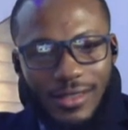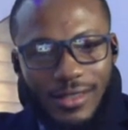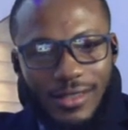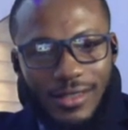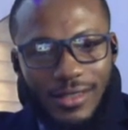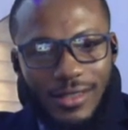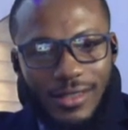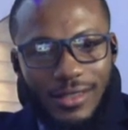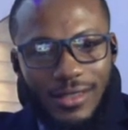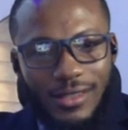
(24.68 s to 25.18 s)

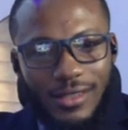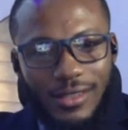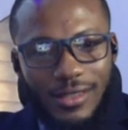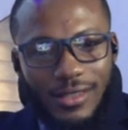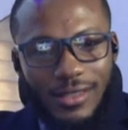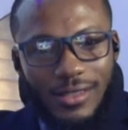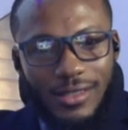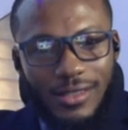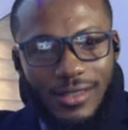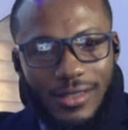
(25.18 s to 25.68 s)

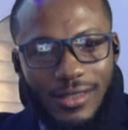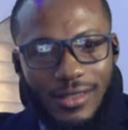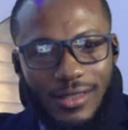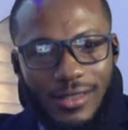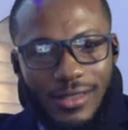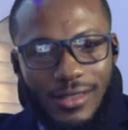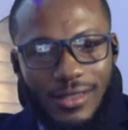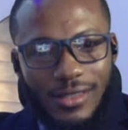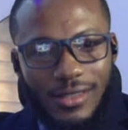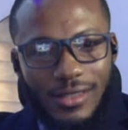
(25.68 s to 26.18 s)

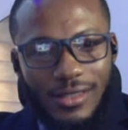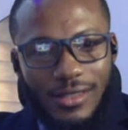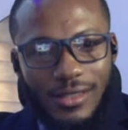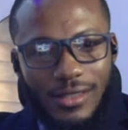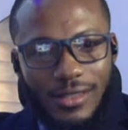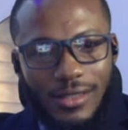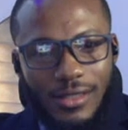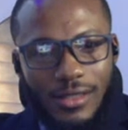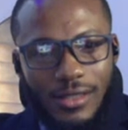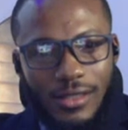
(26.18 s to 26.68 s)

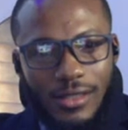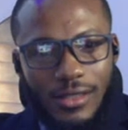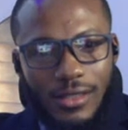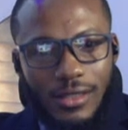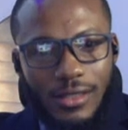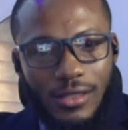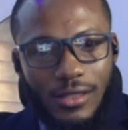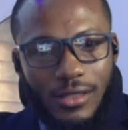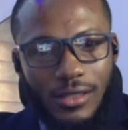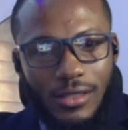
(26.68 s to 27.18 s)

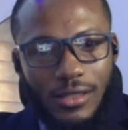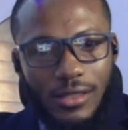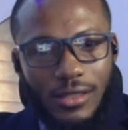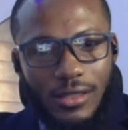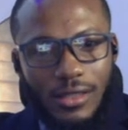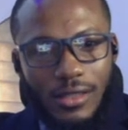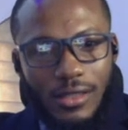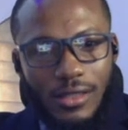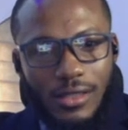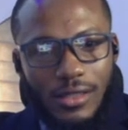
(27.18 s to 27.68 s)

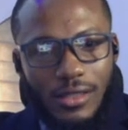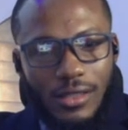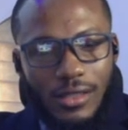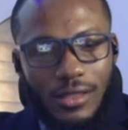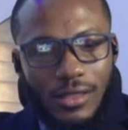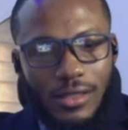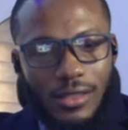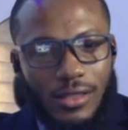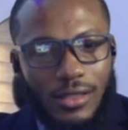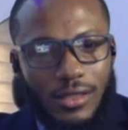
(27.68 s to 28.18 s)

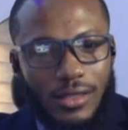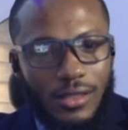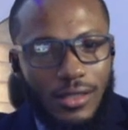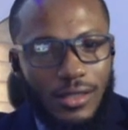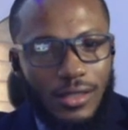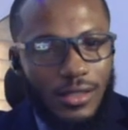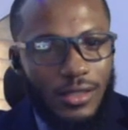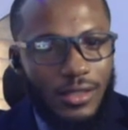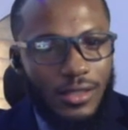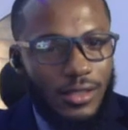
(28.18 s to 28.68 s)

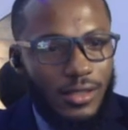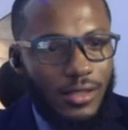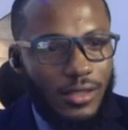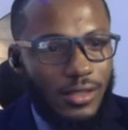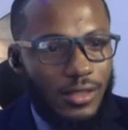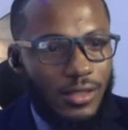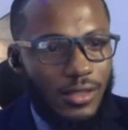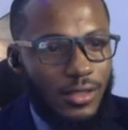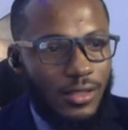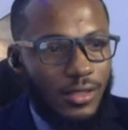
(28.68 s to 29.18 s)

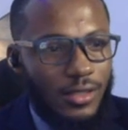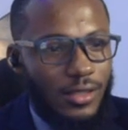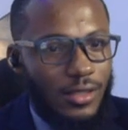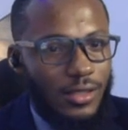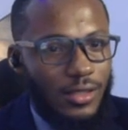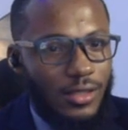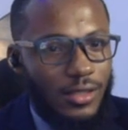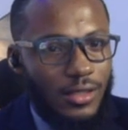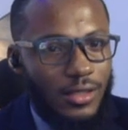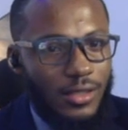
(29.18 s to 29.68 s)

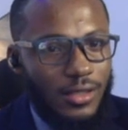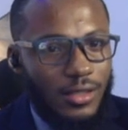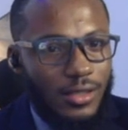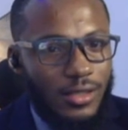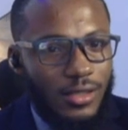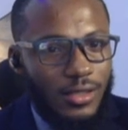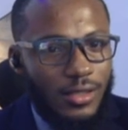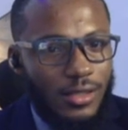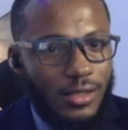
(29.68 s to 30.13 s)
[no speech]